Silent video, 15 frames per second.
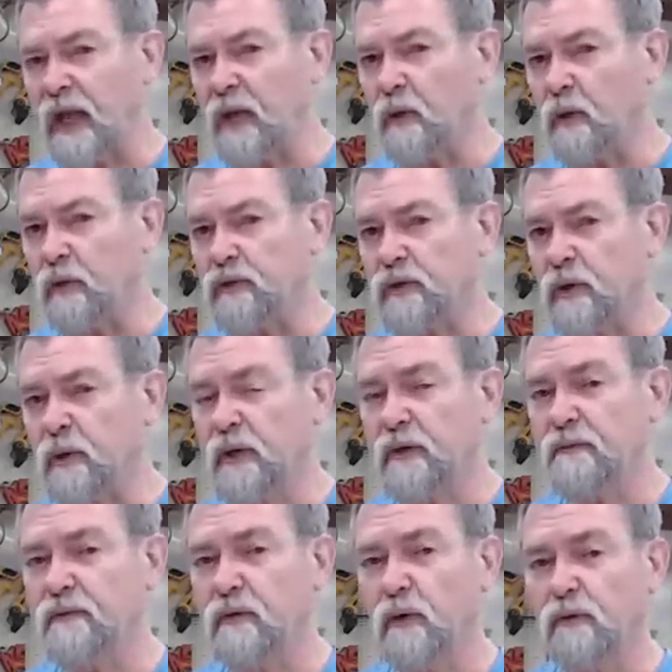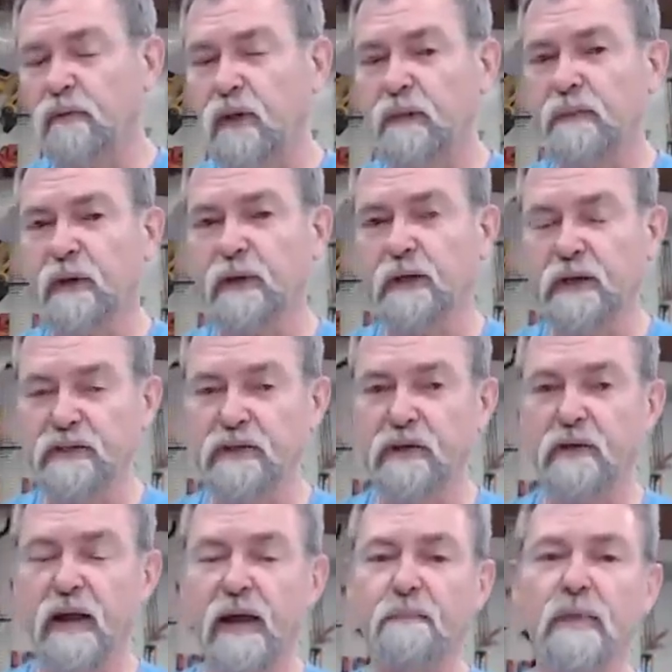and also if you're following me on
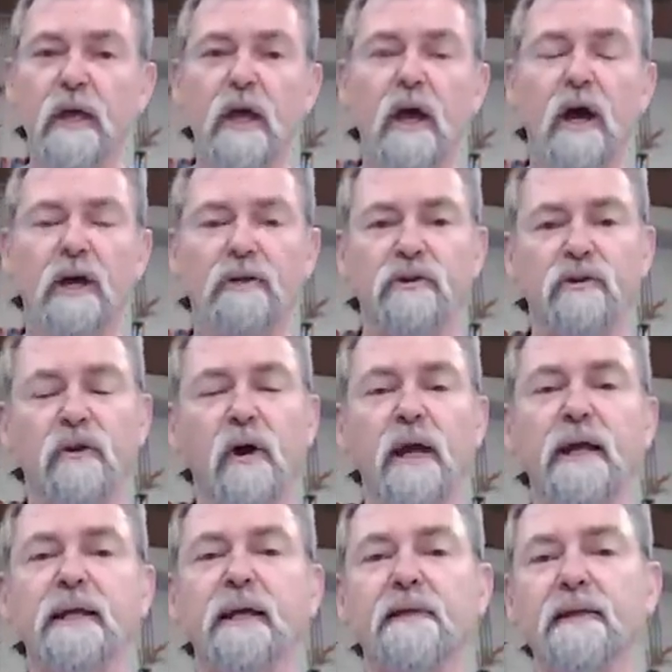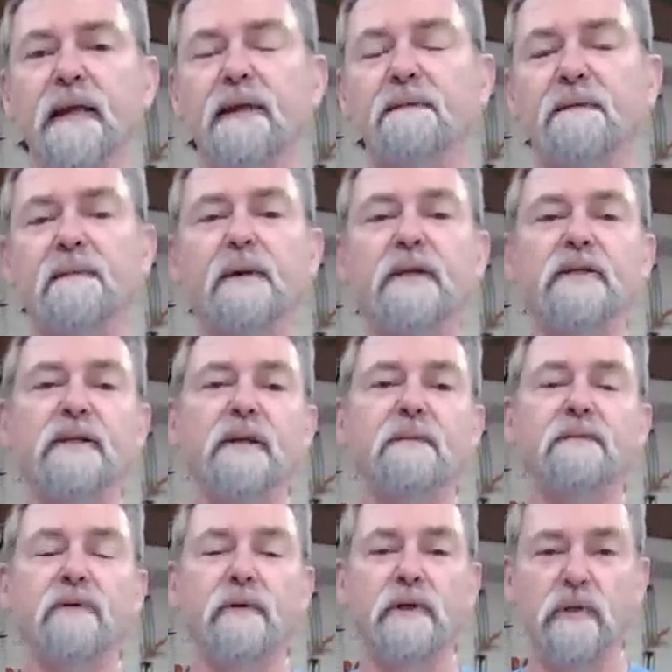Instagram, I try and get that information
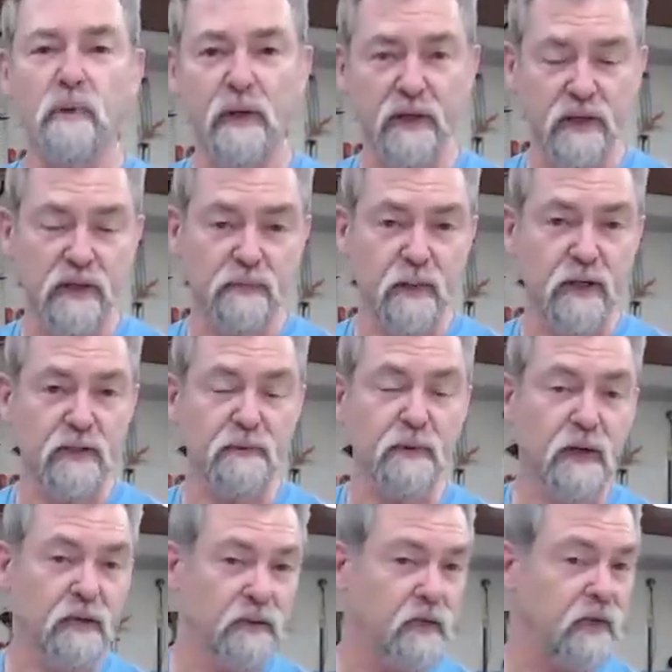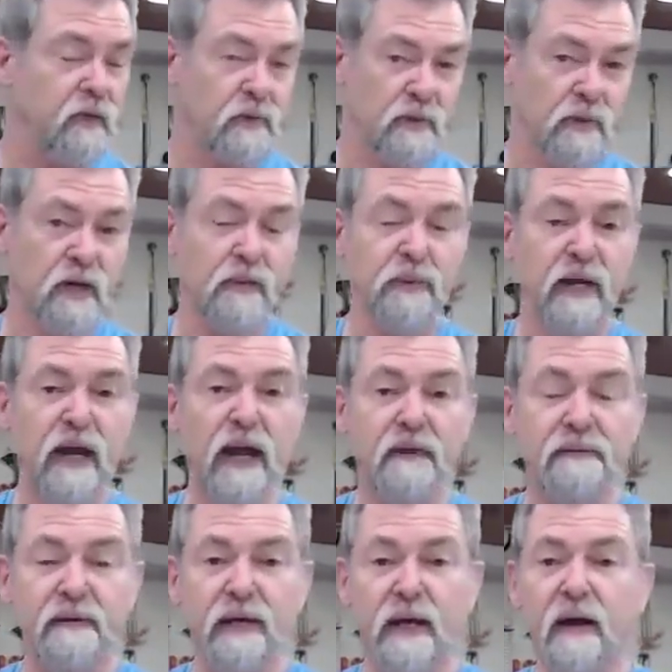up for you as quickly as possible. I'll tell you it's going to be
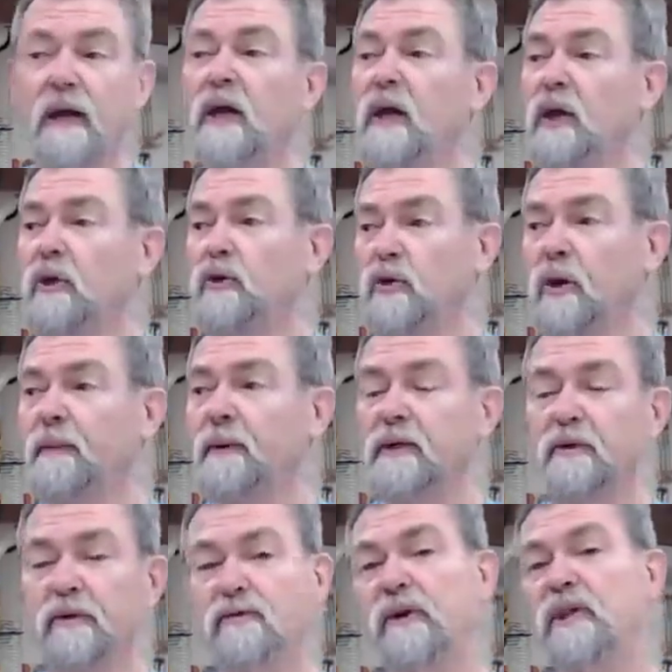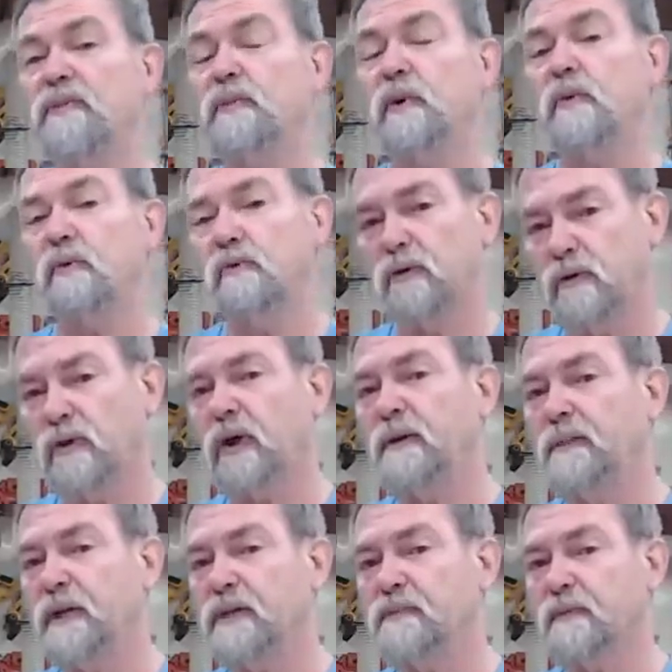half an hour. Normally I do Facebook
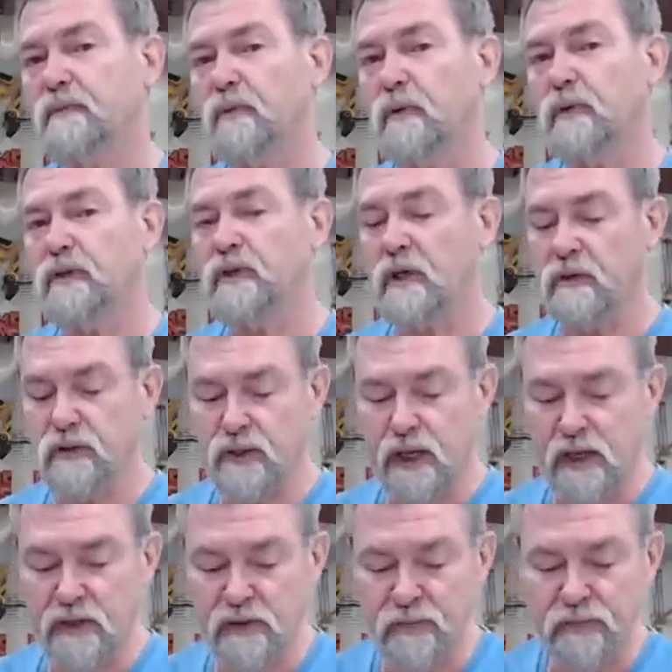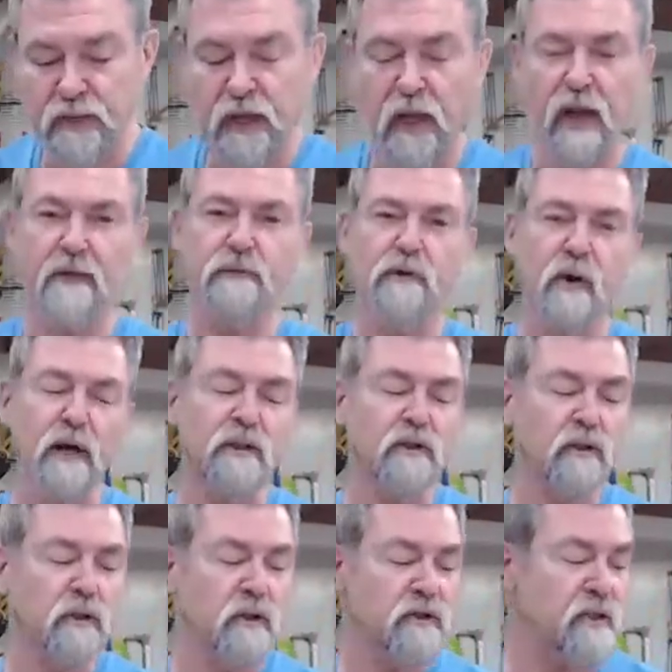30 minutes before the show starts. I'm trying to
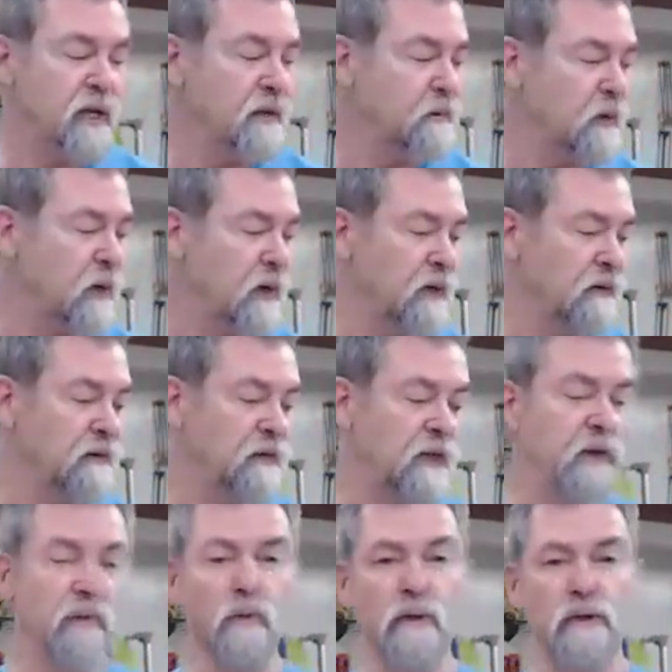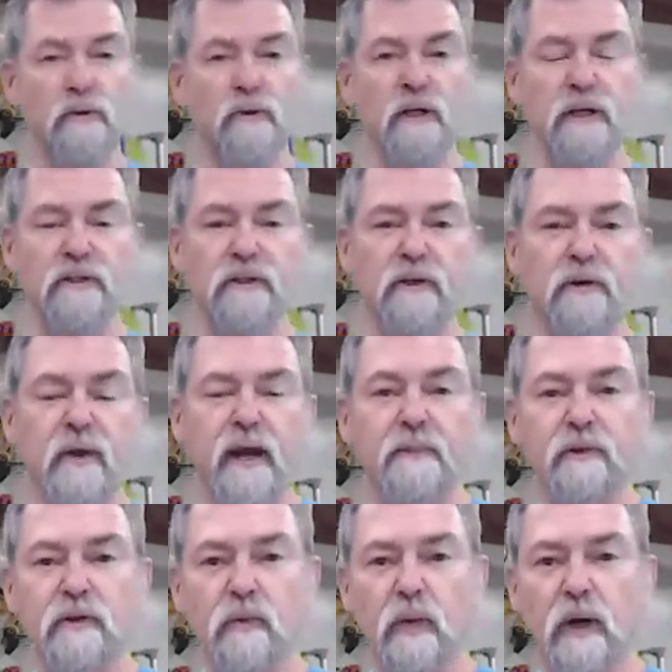do the same kind of thing with
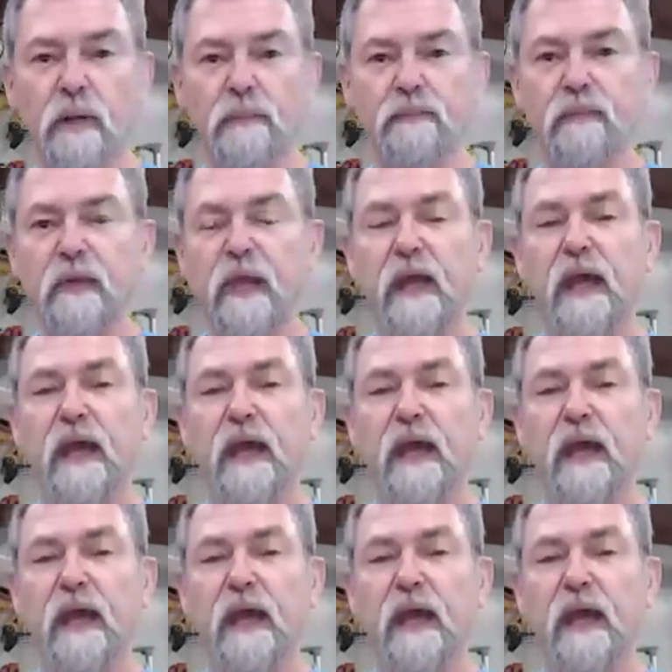Instagram as well,